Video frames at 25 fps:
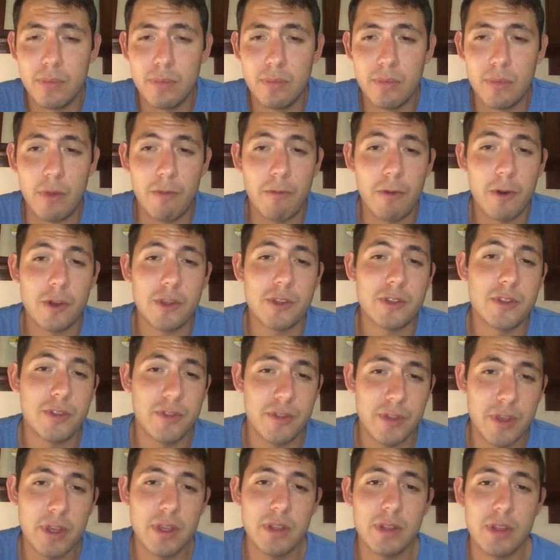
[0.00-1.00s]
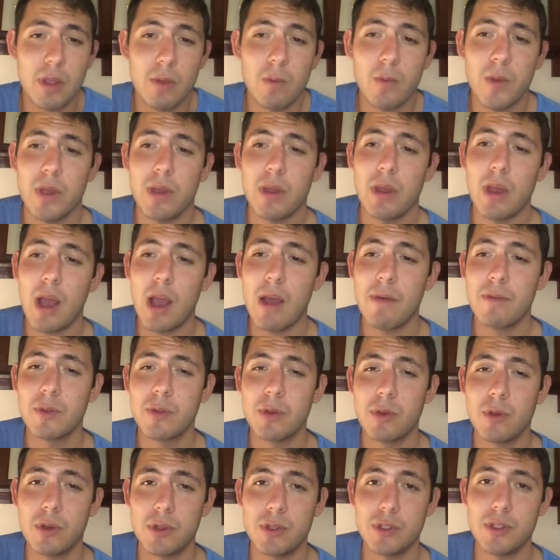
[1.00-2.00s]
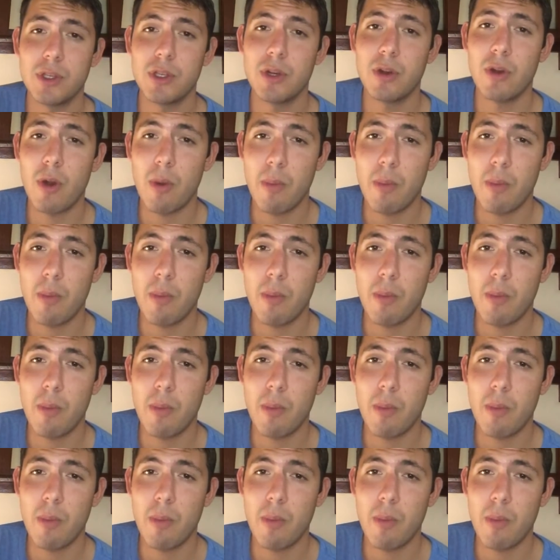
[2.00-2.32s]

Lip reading: the first thing that we have to consider